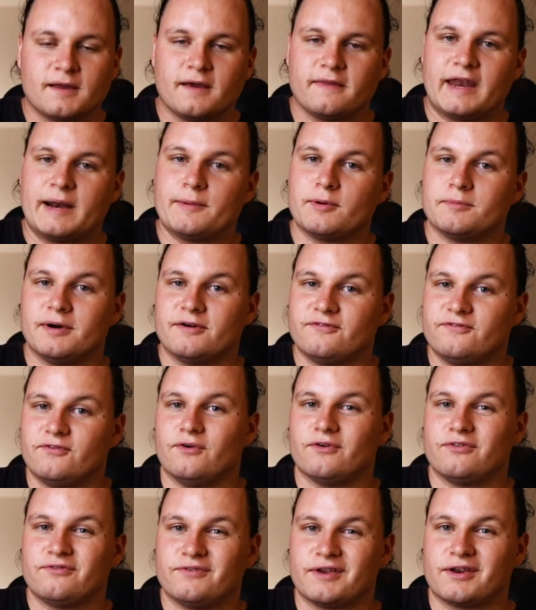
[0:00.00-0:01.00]
then I put my
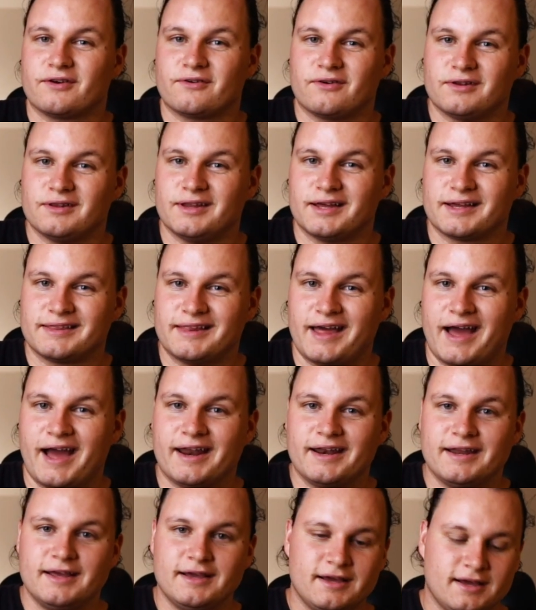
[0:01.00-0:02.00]
4th finger on like
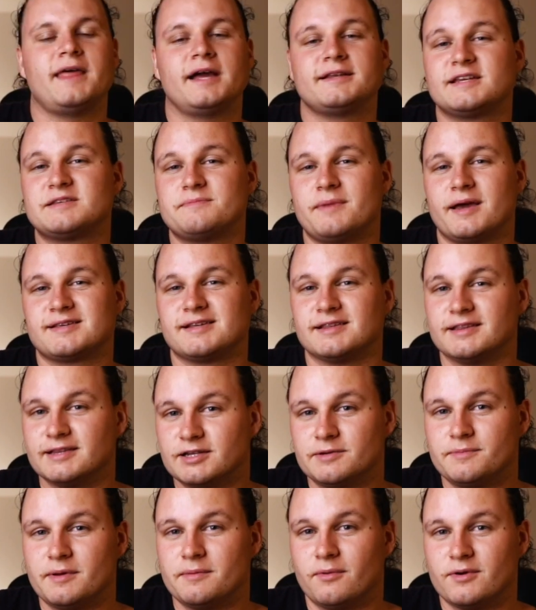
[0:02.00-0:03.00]
that. That just makes a
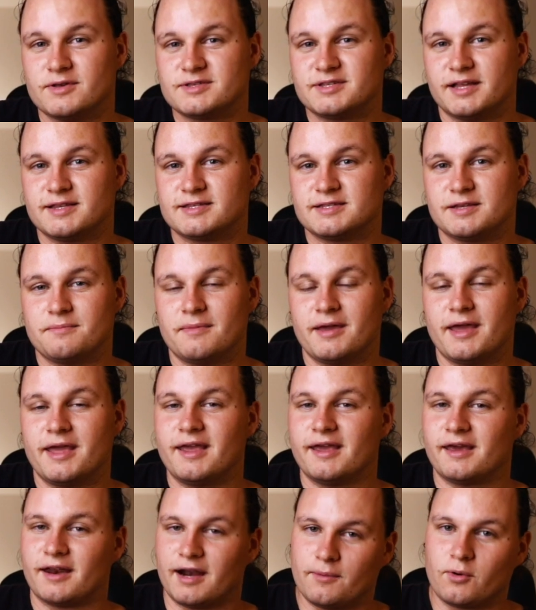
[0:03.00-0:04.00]
little bit more sense to
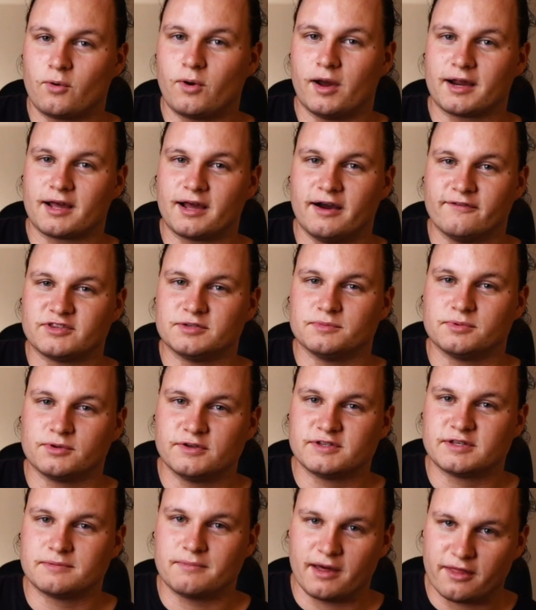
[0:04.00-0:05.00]
me, and I'm quite comfortable
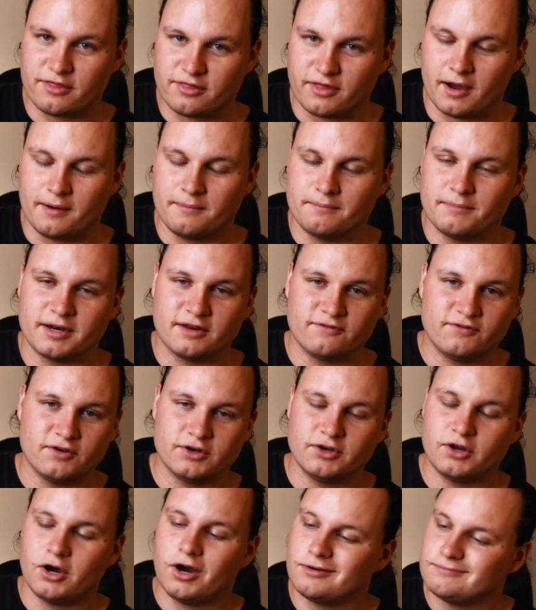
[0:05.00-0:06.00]
using my thumb, but if
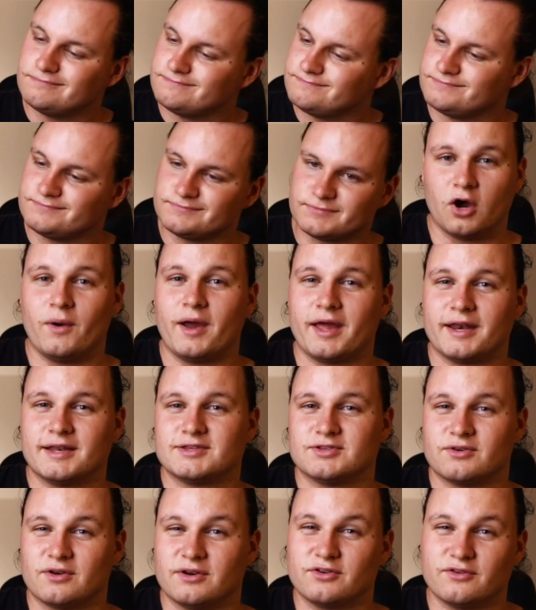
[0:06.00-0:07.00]
you're not, go ahead
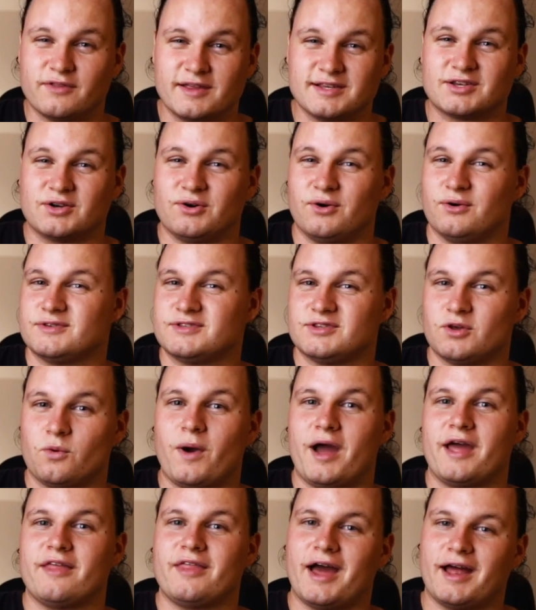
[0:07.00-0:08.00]
and sort of do these chords the
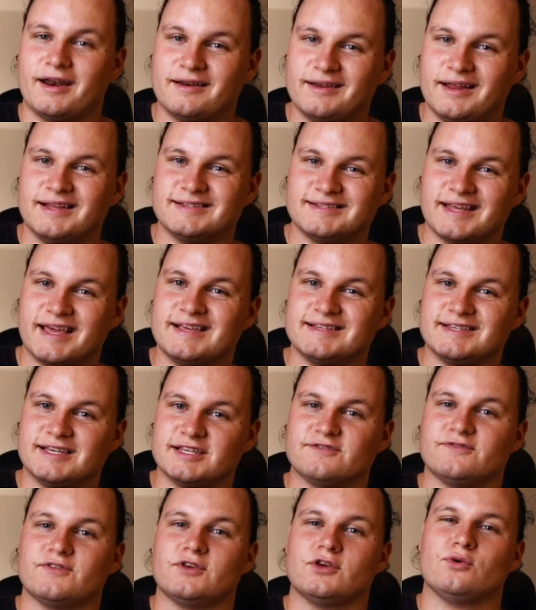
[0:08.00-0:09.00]
way that is
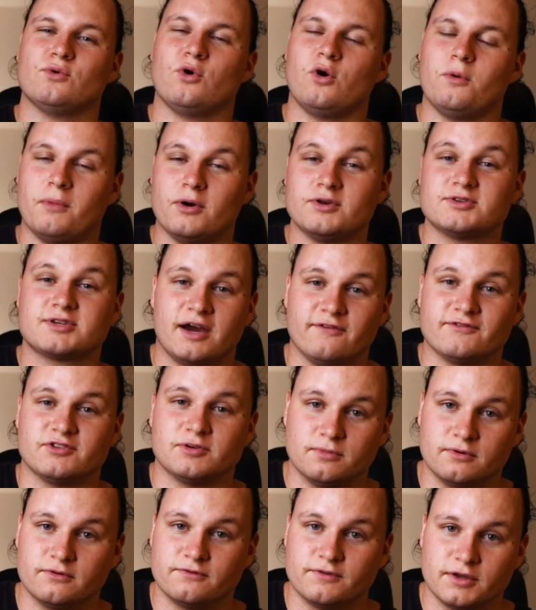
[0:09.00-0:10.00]
easiest for you or most
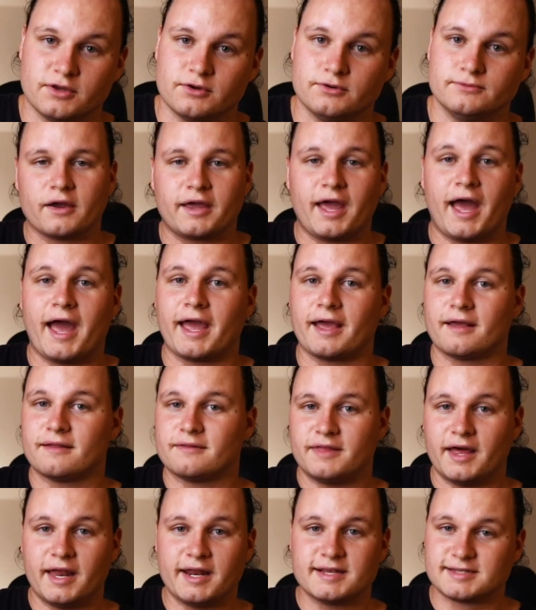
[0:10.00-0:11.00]
comfortable for you. Okay,
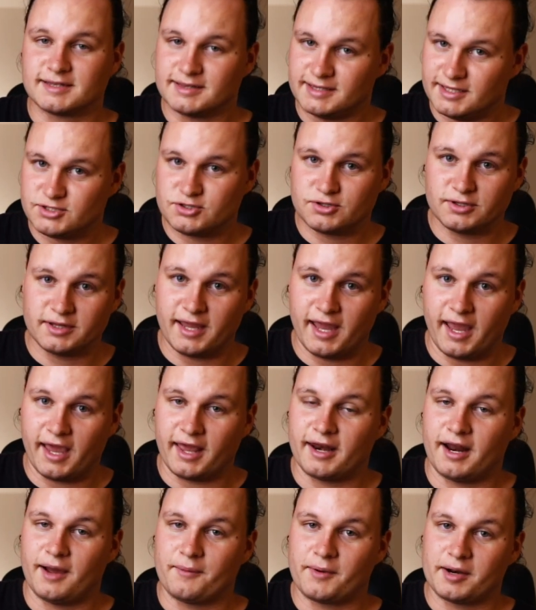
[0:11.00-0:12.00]
that is literally
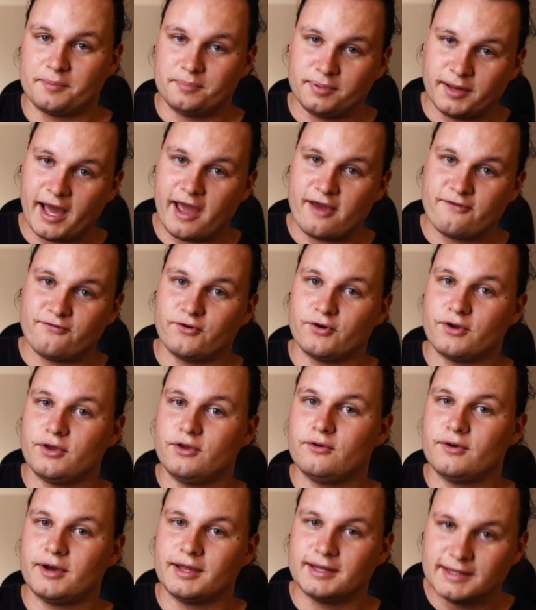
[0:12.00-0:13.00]
it. I'm gonna play it for
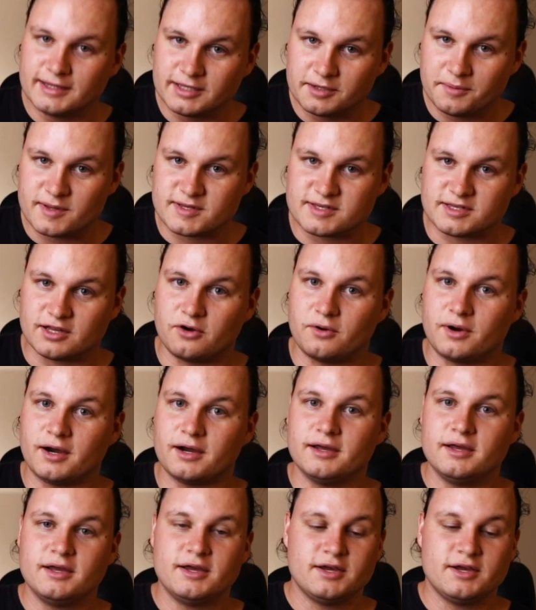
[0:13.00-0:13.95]
you a little bit slower,